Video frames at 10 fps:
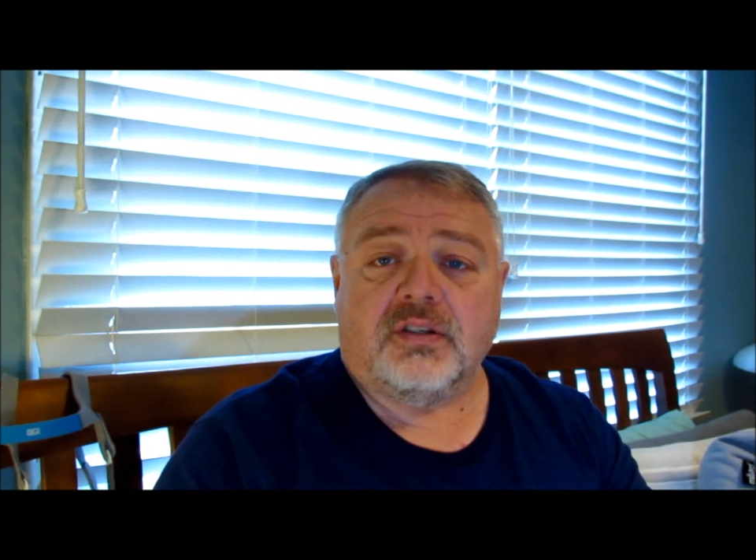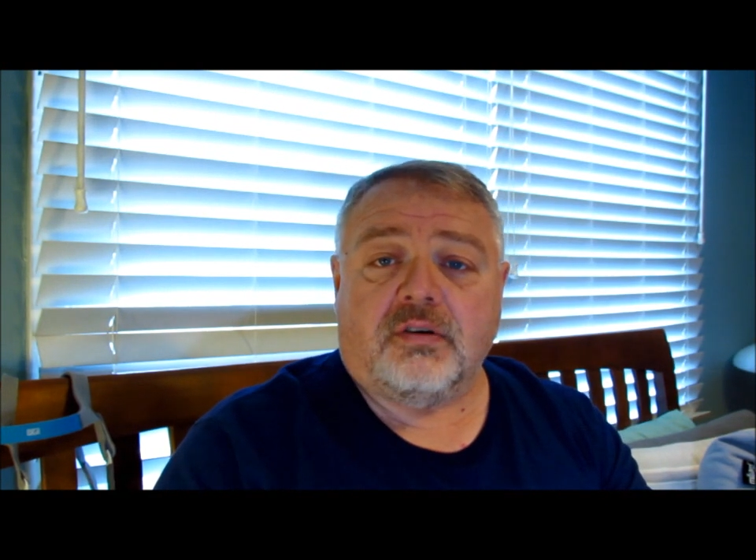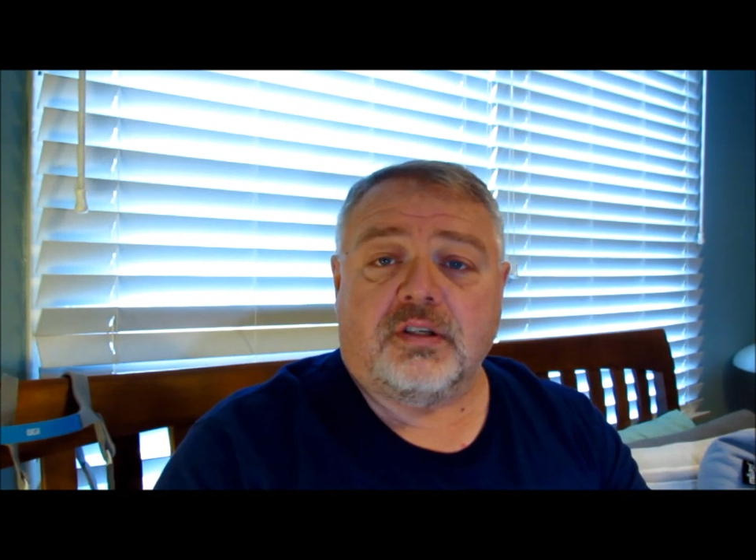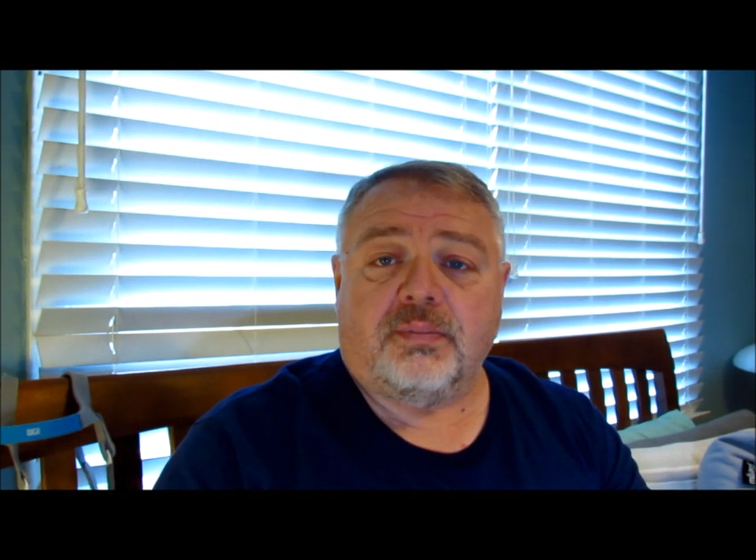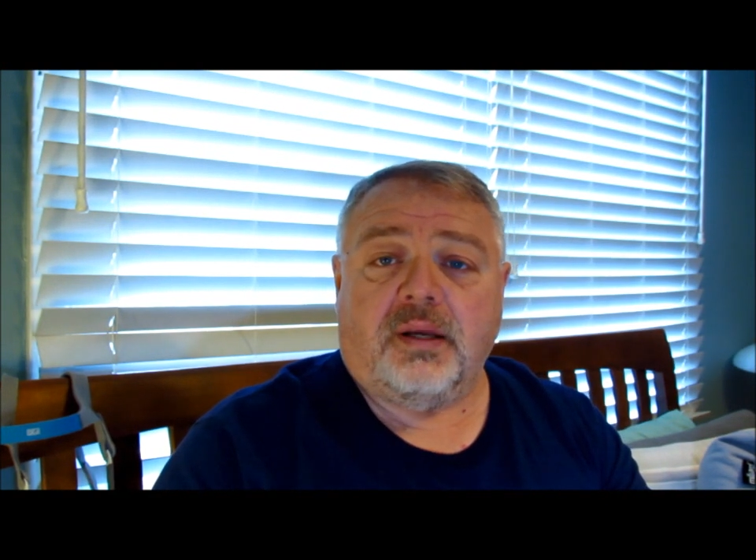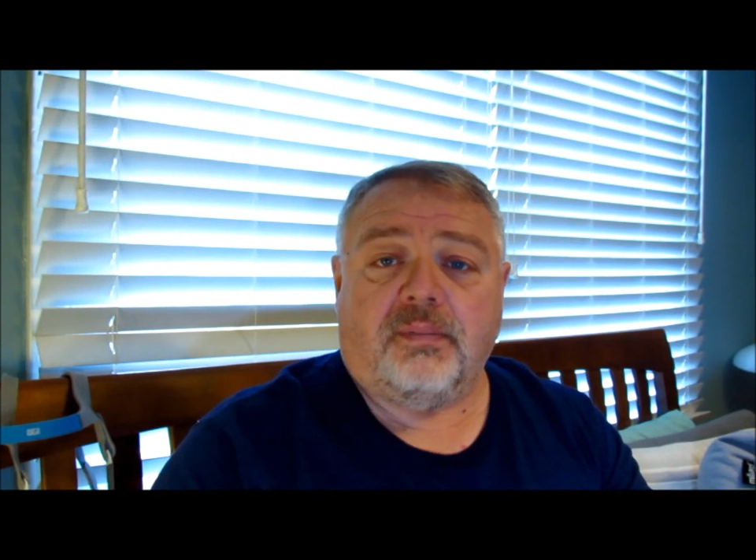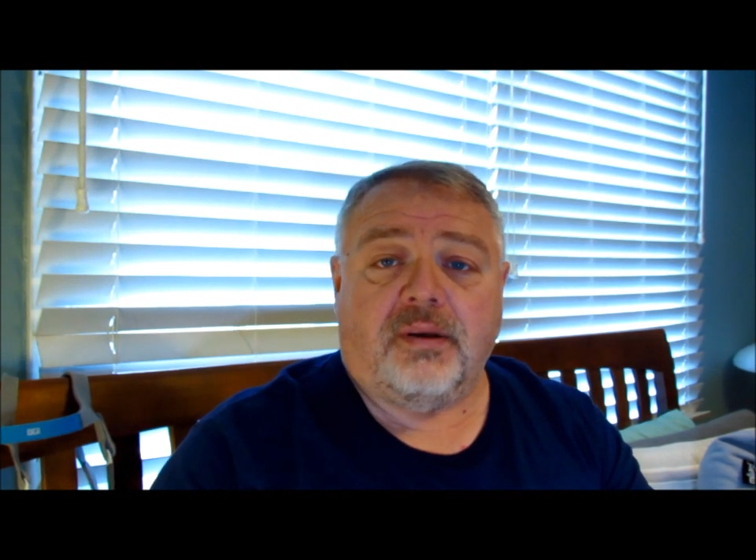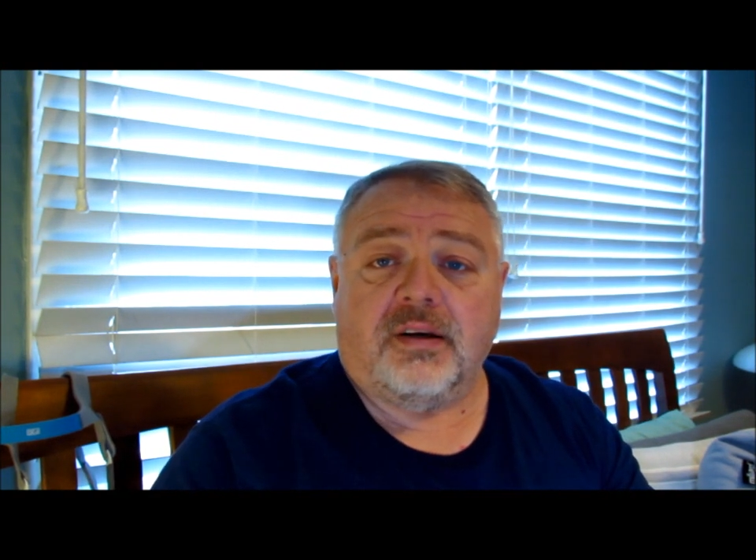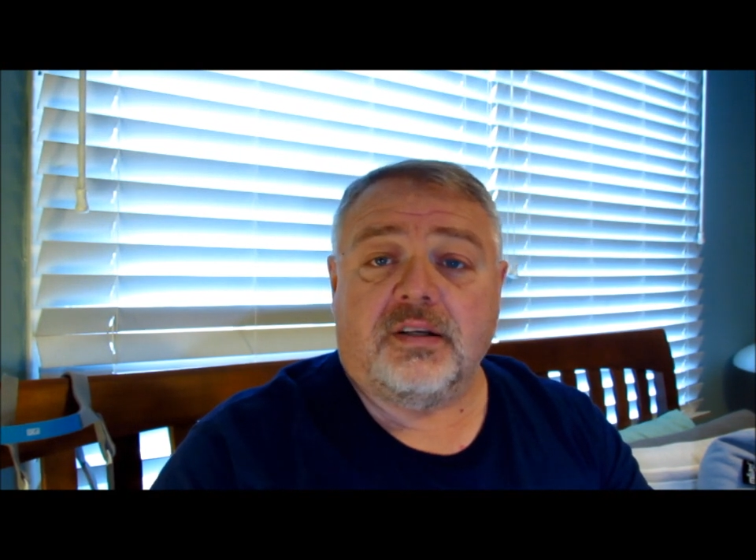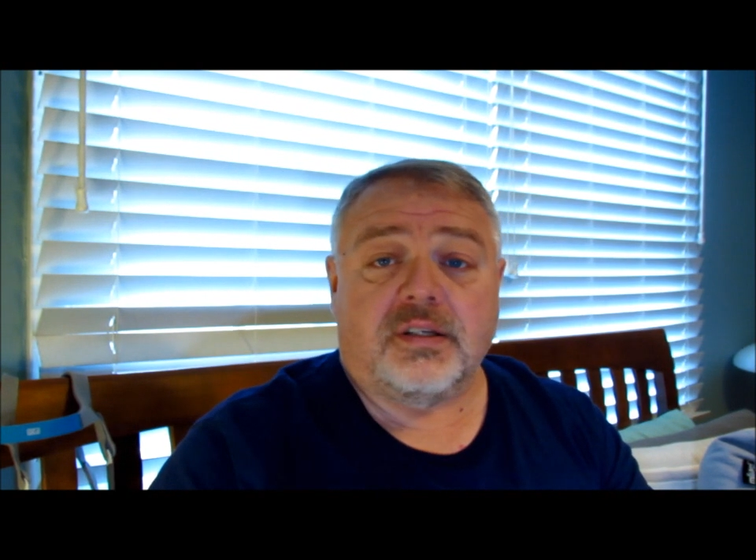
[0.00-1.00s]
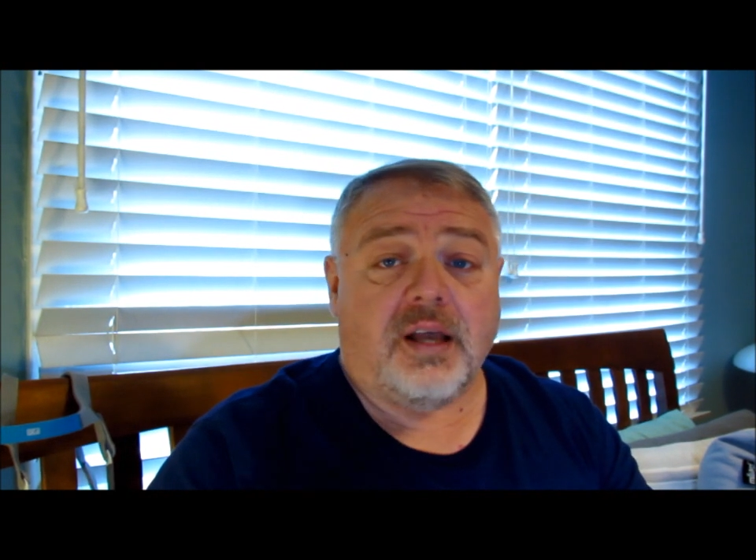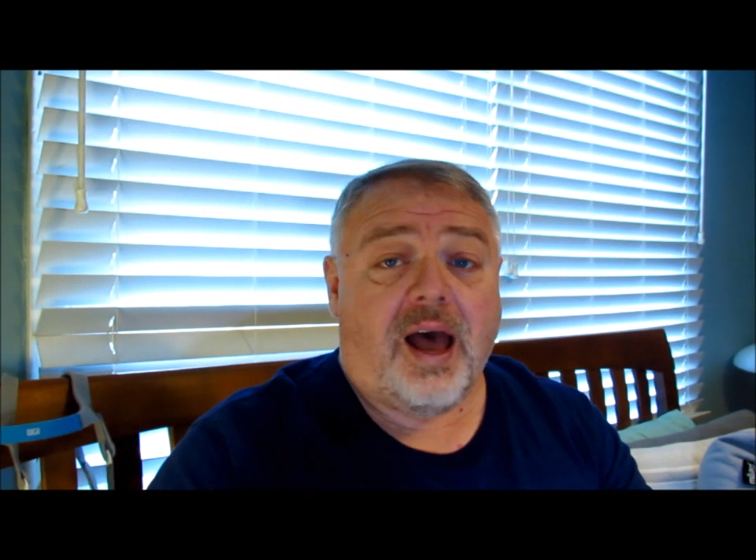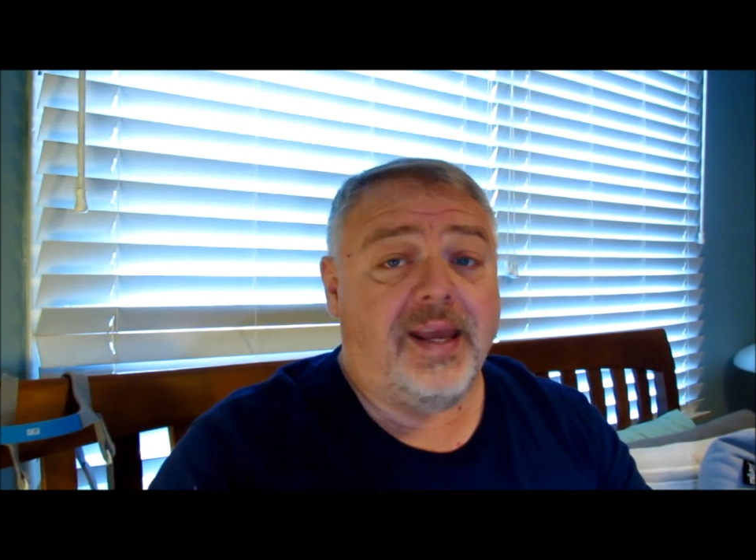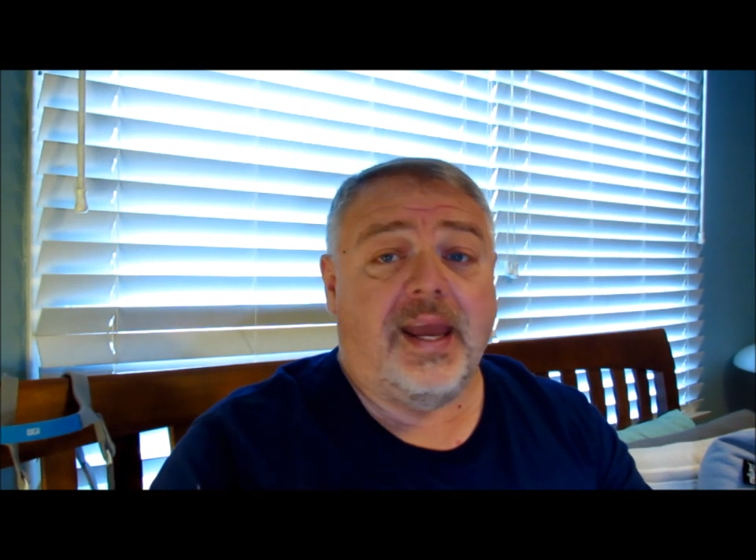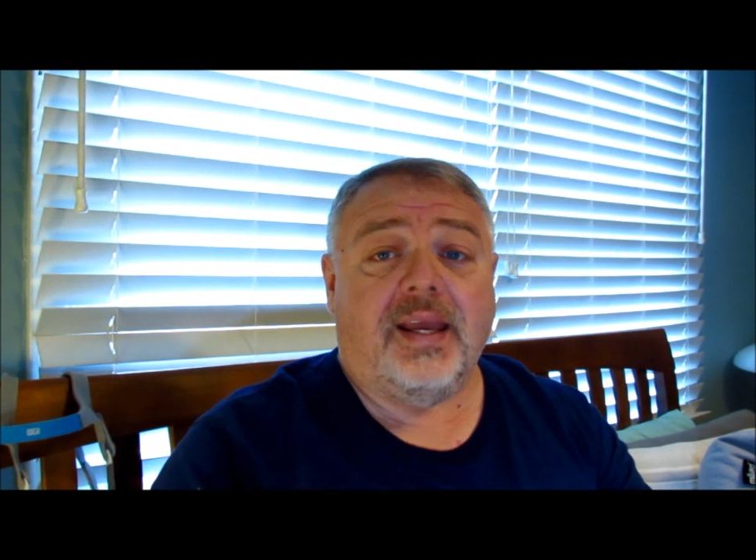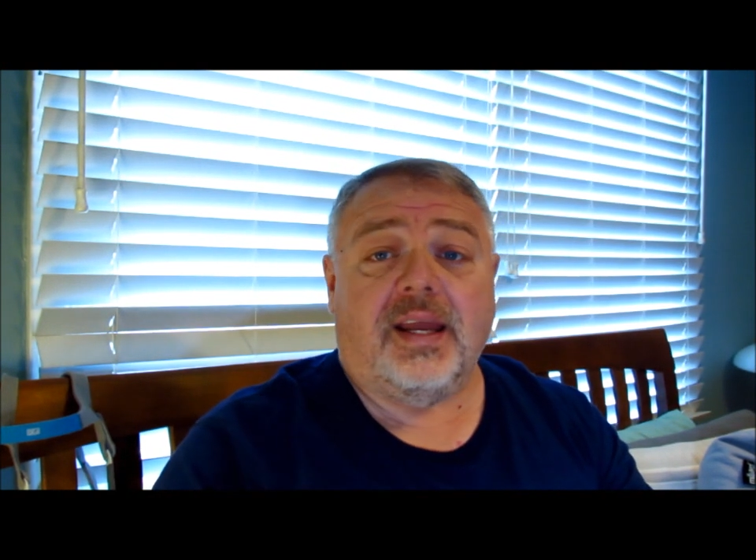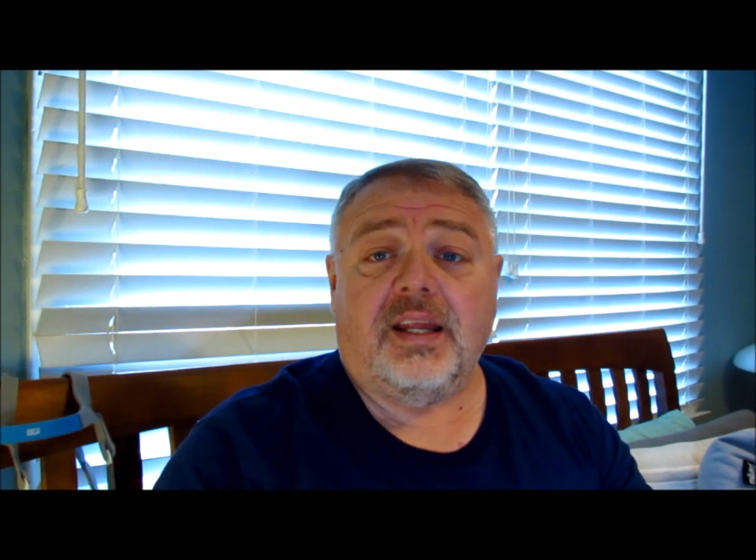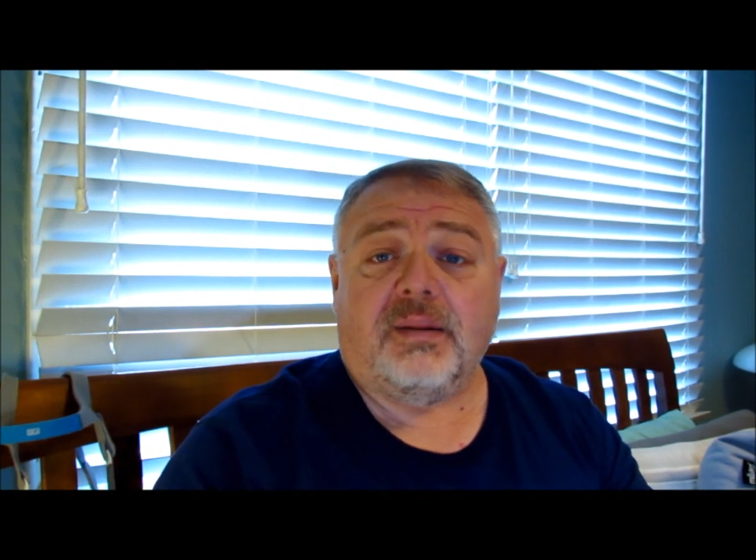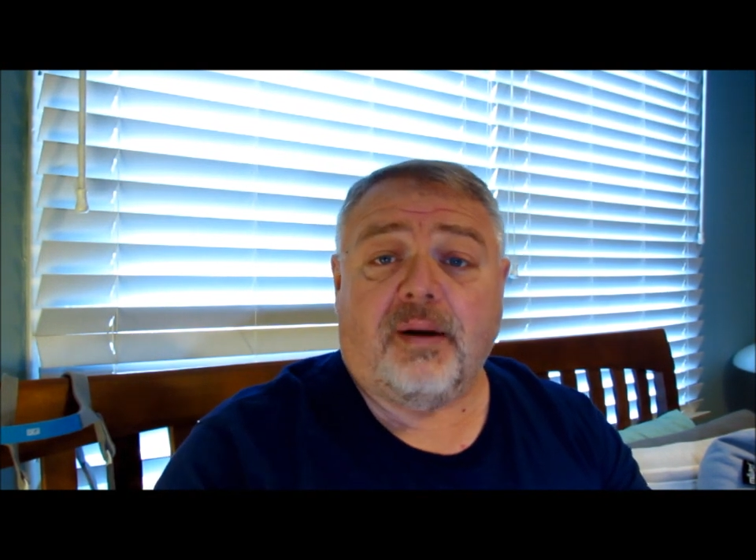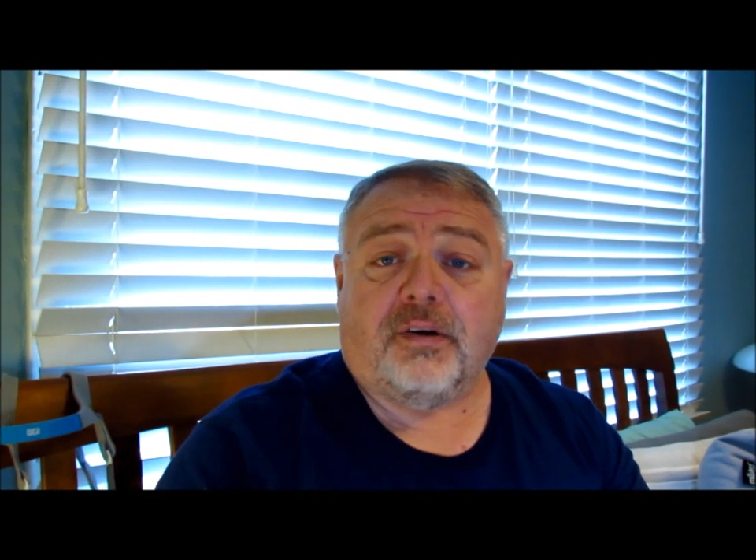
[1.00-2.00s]
so to speak, because I can't get
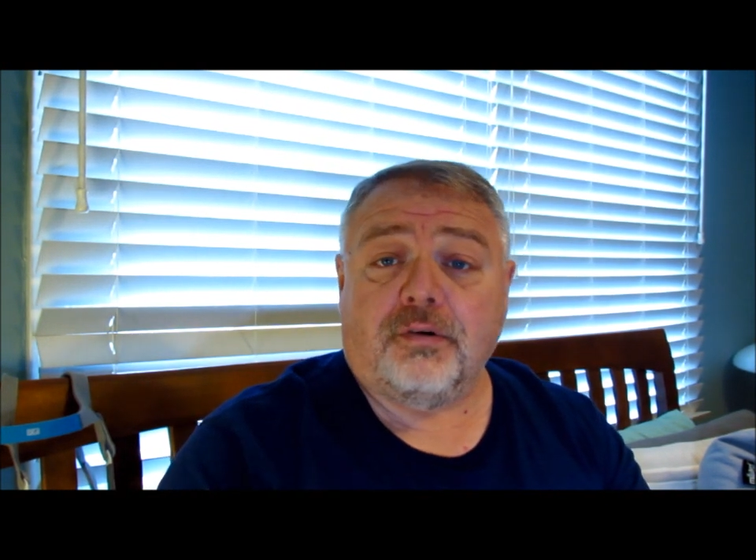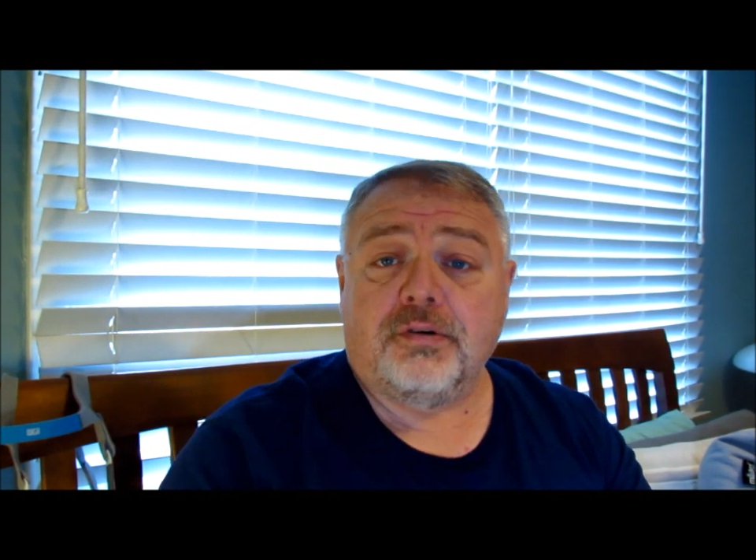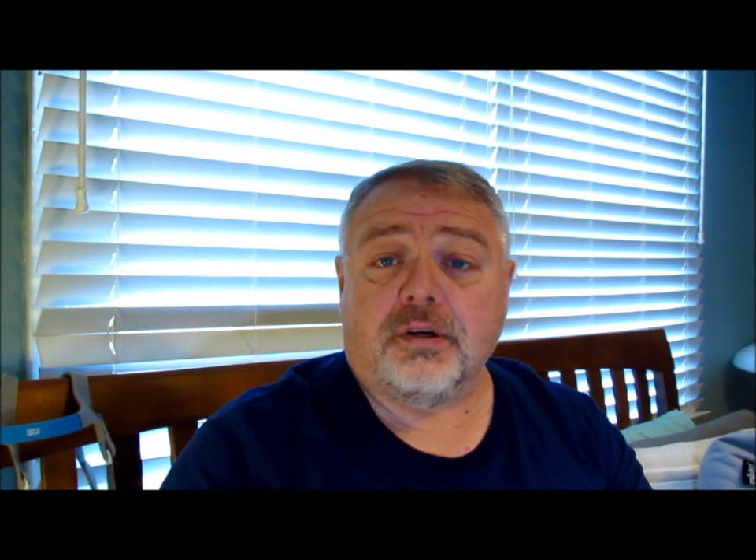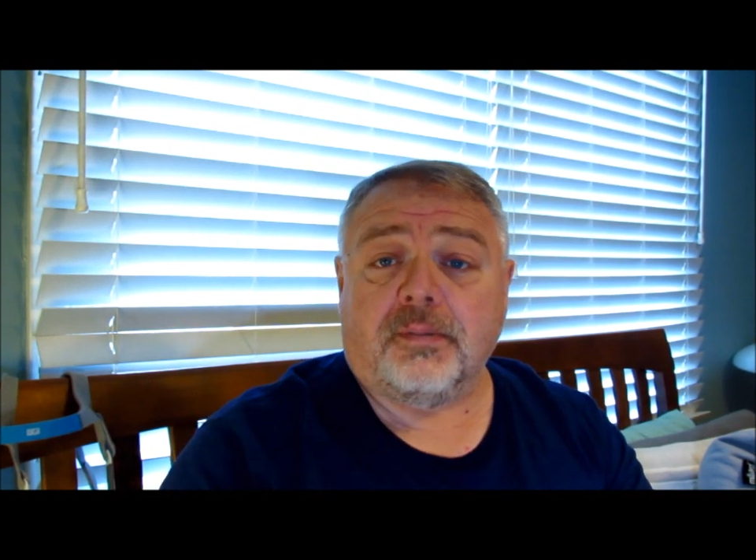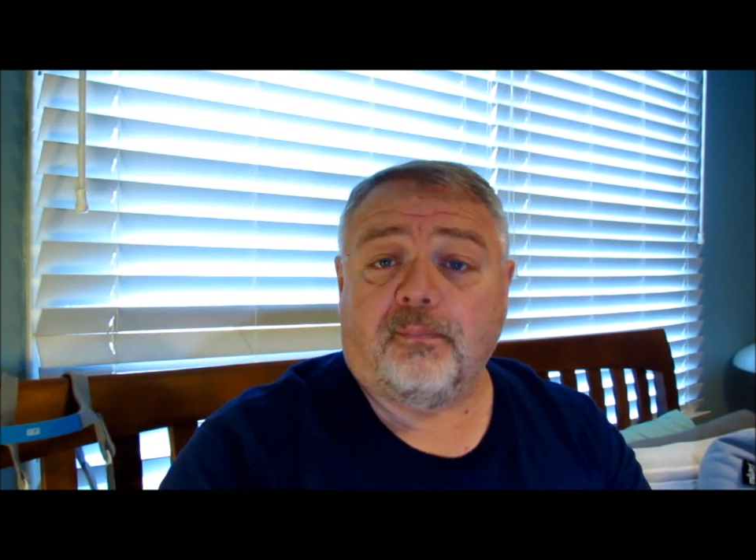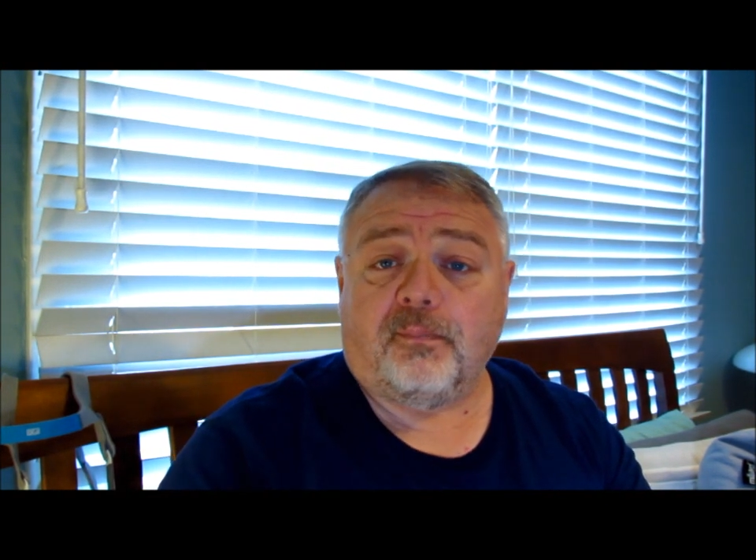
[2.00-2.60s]
into my cruiser.